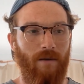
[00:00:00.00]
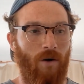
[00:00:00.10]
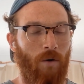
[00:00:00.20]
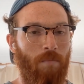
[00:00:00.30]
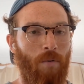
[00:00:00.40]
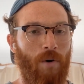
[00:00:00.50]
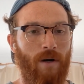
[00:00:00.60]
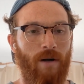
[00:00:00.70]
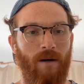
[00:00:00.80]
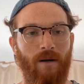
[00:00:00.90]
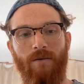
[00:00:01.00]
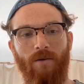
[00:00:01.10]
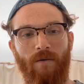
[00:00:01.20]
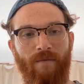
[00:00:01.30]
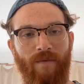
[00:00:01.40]
on board,
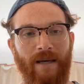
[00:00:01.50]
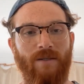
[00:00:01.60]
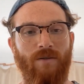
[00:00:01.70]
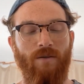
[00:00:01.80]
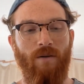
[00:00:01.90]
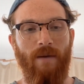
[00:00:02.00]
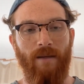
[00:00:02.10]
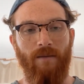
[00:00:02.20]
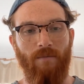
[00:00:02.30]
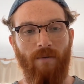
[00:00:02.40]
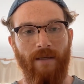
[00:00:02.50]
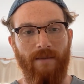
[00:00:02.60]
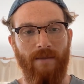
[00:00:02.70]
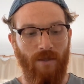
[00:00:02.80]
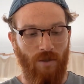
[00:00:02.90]
the faster you'll make the right
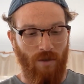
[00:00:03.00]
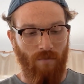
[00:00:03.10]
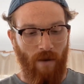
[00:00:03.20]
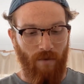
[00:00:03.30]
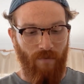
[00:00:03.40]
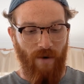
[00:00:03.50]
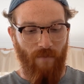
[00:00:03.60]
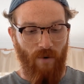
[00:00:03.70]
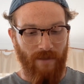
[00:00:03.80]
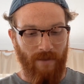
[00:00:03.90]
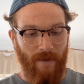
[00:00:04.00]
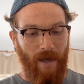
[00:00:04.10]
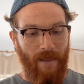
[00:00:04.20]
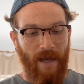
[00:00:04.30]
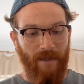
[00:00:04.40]
decision around the frameworks.
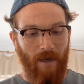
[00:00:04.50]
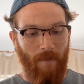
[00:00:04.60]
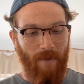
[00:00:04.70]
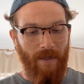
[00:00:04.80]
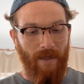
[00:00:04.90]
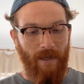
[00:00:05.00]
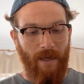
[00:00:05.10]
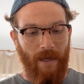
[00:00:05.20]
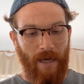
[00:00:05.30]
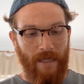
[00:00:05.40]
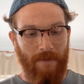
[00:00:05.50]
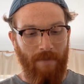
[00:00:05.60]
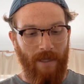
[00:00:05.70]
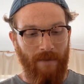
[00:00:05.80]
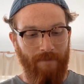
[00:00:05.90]
And that company has
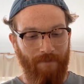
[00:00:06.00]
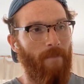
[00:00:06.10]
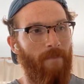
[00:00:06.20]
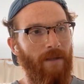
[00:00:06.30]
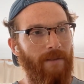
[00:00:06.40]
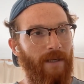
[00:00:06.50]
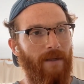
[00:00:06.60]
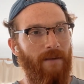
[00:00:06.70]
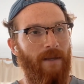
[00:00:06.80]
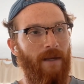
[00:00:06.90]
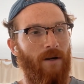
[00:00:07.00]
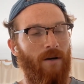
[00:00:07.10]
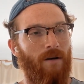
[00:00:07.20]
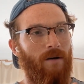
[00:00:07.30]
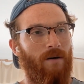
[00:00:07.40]
been building
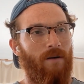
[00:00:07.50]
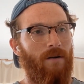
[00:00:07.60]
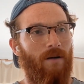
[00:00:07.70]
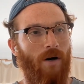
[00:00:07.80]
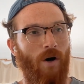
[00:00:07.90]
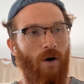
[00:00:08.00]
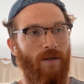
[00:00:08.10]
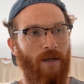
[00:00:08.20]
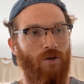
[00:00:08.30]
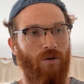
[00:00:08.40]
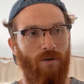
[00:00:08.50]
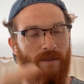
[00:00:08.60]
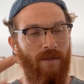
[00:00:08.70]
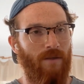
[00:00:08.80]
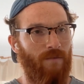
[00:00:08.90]
their architecture,
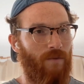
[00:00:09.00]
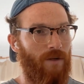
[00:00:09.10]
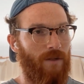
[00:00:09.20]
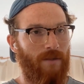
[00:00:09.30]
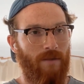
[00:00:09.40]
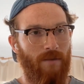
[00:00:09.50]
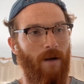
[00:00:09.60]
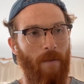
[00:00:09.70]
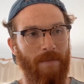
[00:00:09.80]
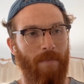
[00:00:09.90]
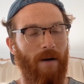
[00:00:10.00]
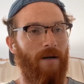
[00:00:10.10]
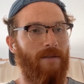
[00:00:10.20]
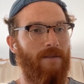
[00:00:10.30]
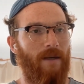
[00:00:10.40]
Salesforce,
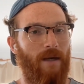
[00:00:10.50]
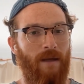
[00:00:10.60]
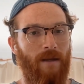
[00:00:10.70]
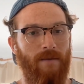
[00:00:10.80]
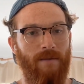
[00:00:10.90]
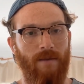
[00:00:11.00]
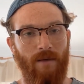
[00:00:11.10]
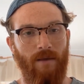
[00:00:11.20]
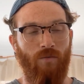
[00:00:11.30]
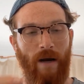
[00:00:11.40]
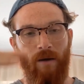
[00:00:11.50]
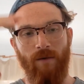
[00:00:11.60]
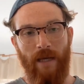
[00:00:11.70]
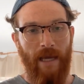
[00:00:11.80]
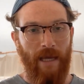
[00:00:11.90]
HubSpot, and
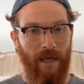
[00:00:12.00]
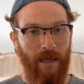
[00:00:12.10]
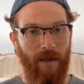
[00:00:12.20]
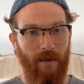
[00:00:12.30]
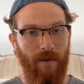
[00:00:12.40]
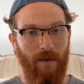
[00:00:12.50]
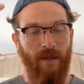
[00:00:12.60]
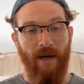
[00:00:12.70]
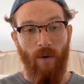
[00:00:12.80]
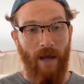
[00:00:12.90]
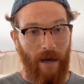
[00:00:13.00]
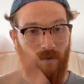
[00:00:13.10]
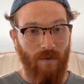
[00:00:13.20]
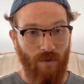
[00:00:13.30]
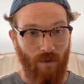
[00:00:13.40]
around a data warehouse